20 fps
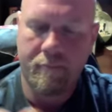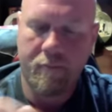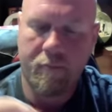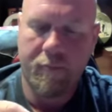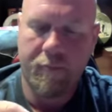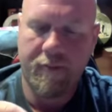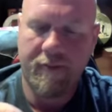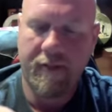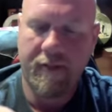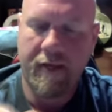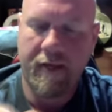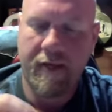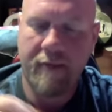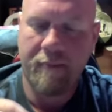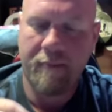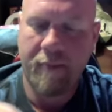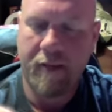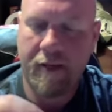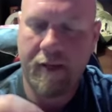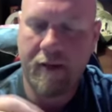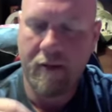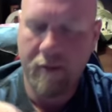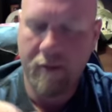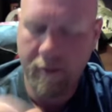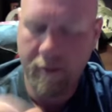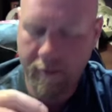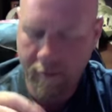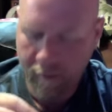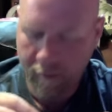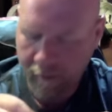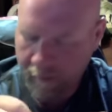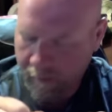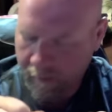Put the head back on.